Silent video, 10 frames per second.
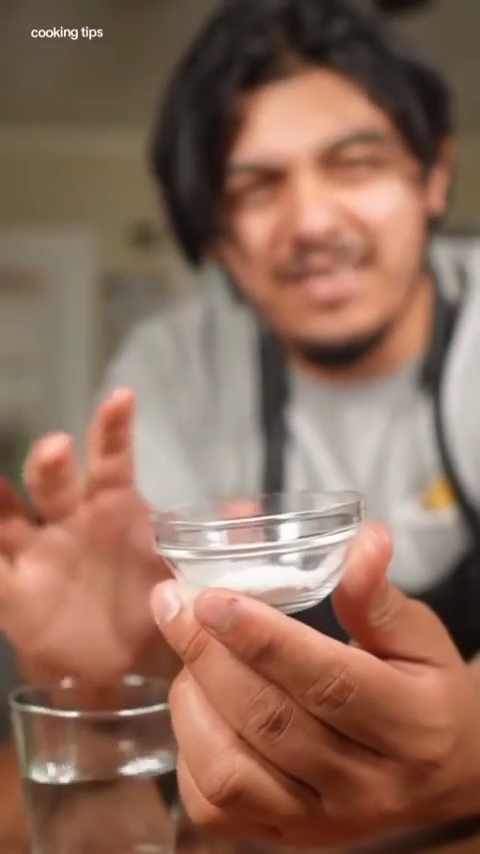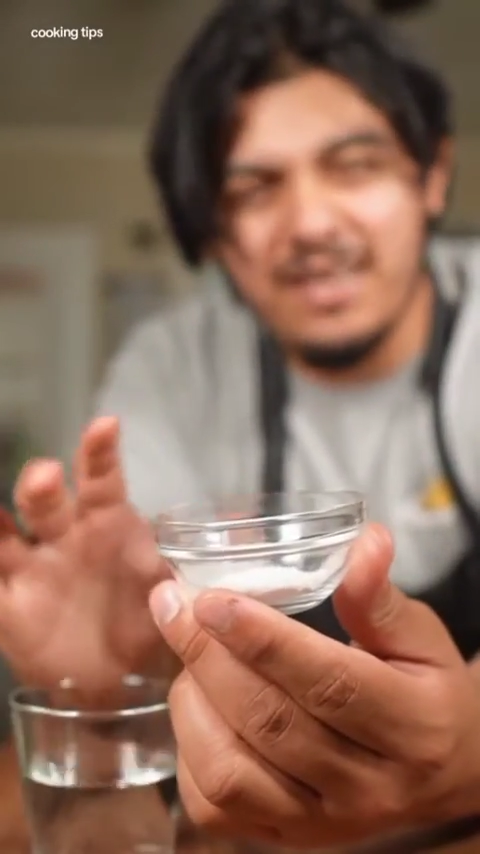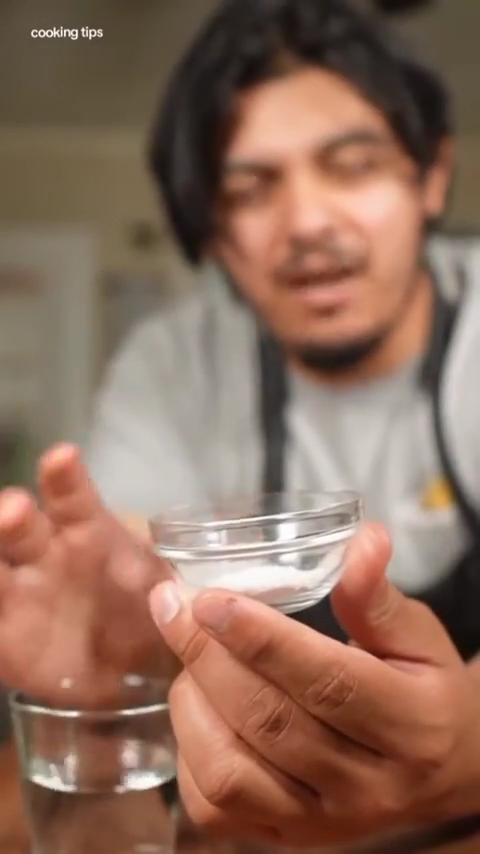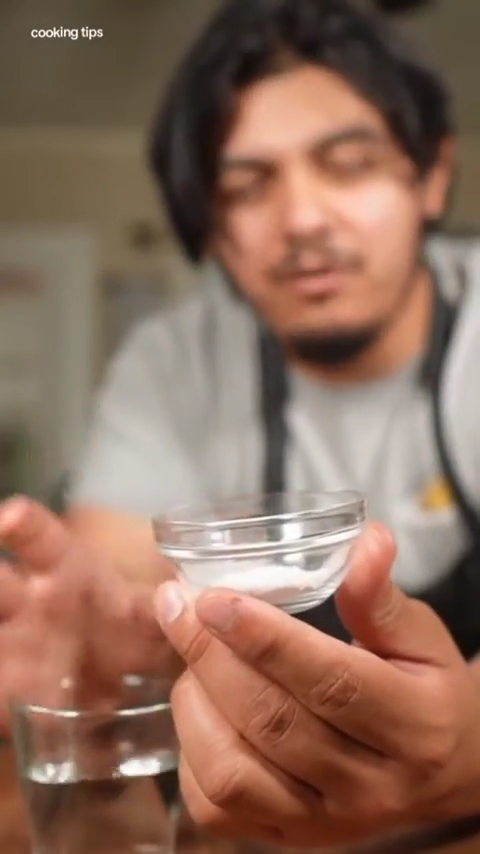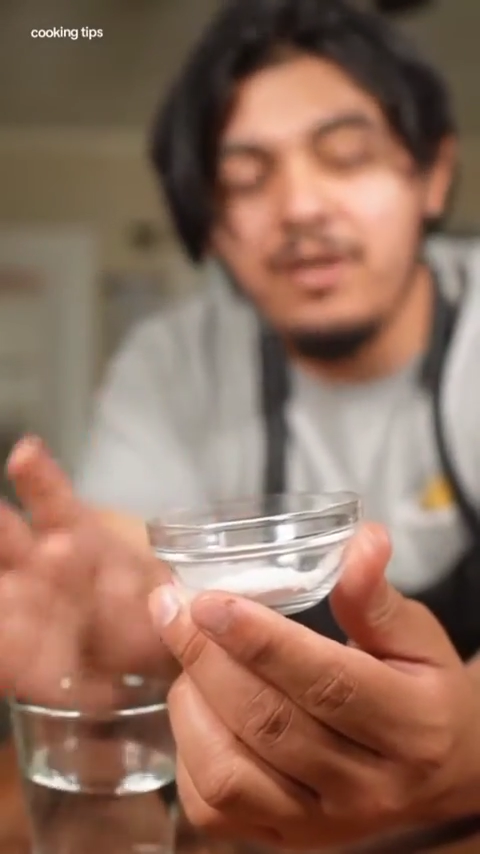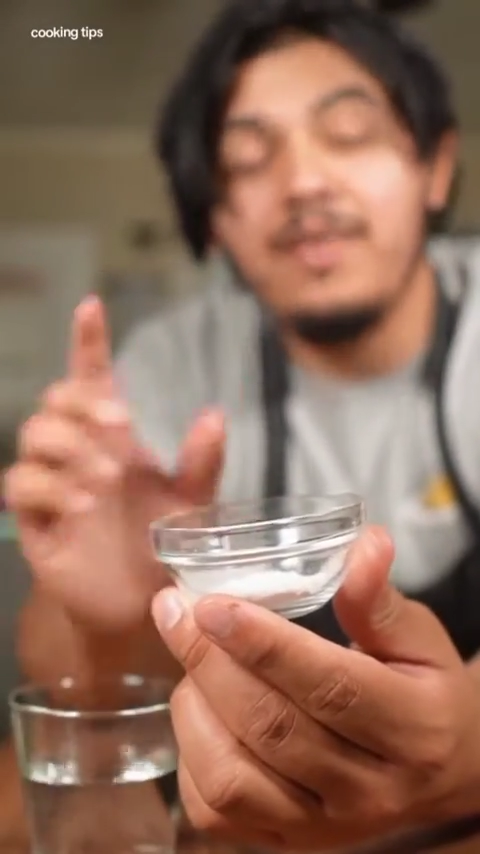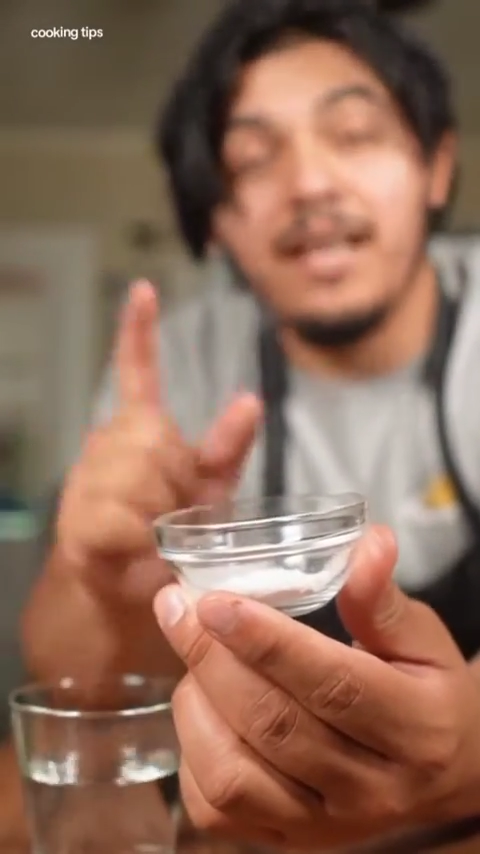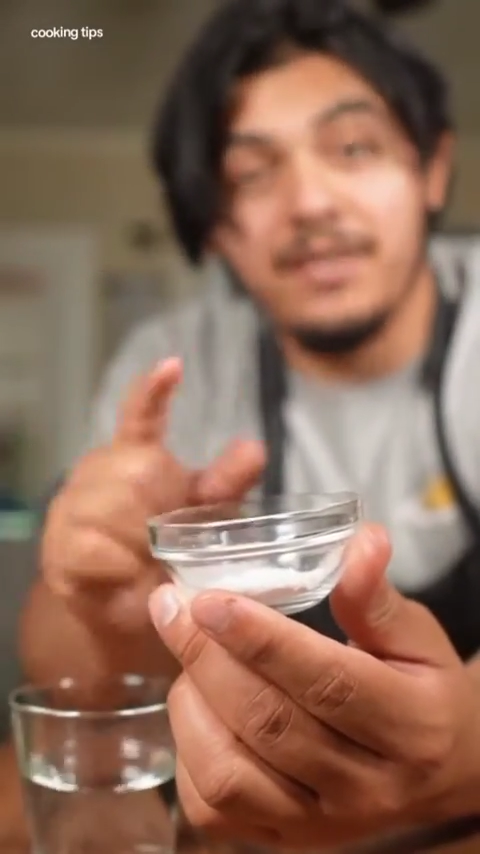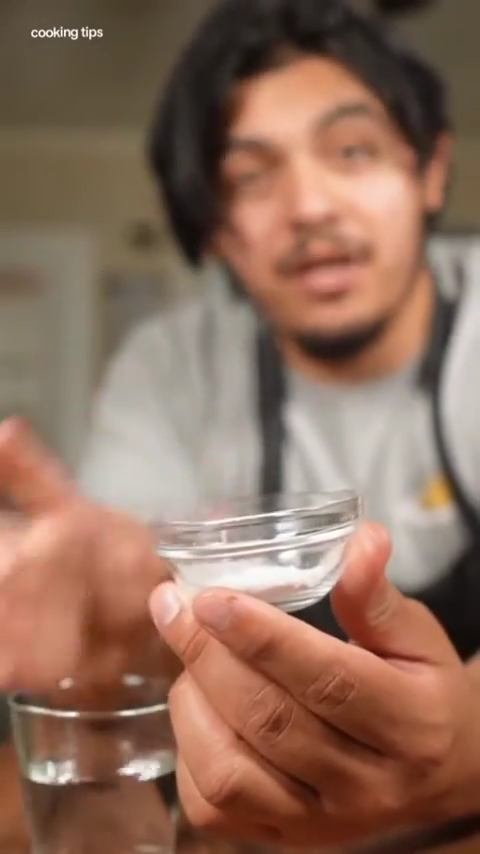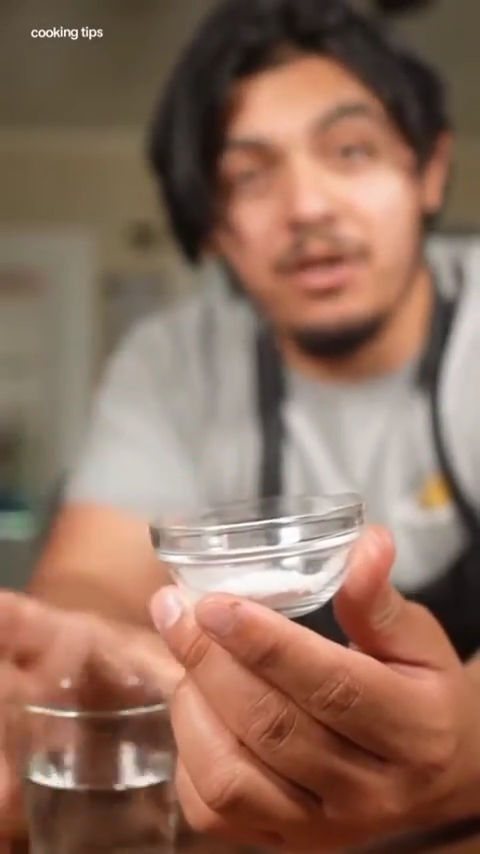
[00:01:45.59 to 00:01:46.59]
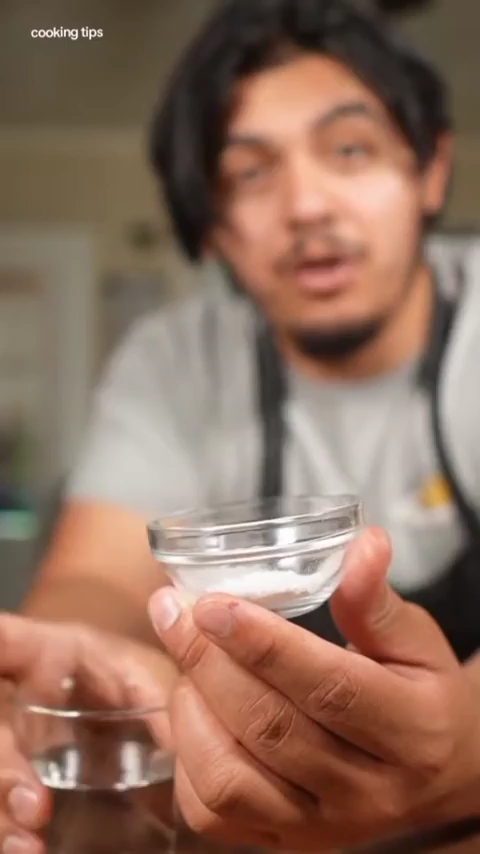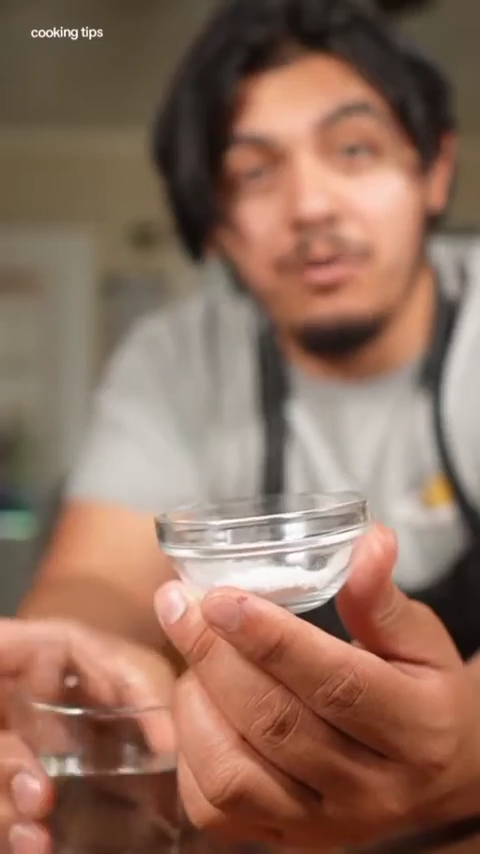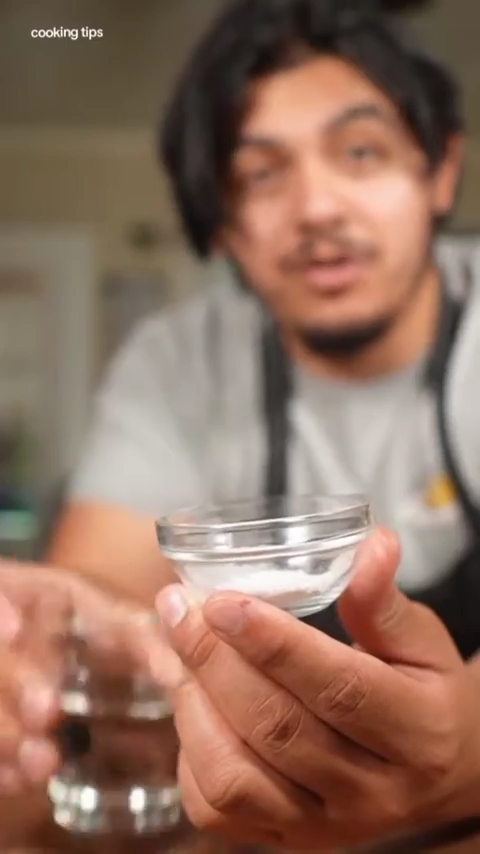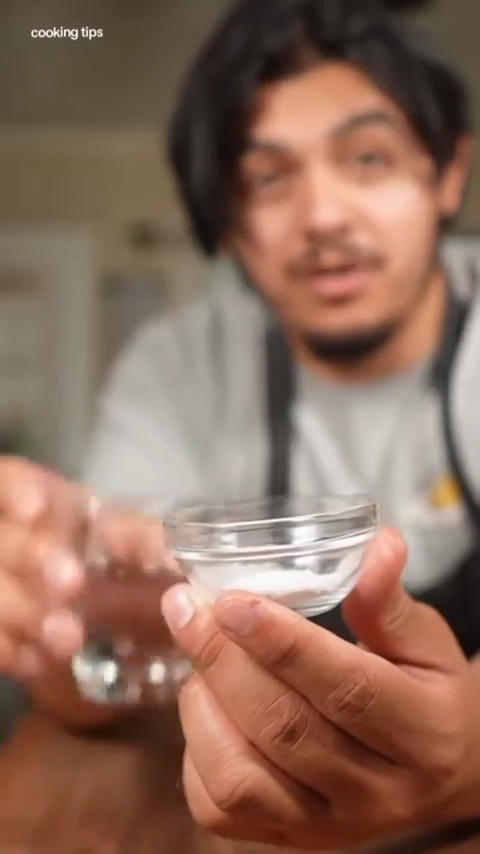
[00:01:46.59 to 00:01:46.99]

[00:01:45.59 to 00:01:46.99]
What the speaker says: sound, that's how you know it's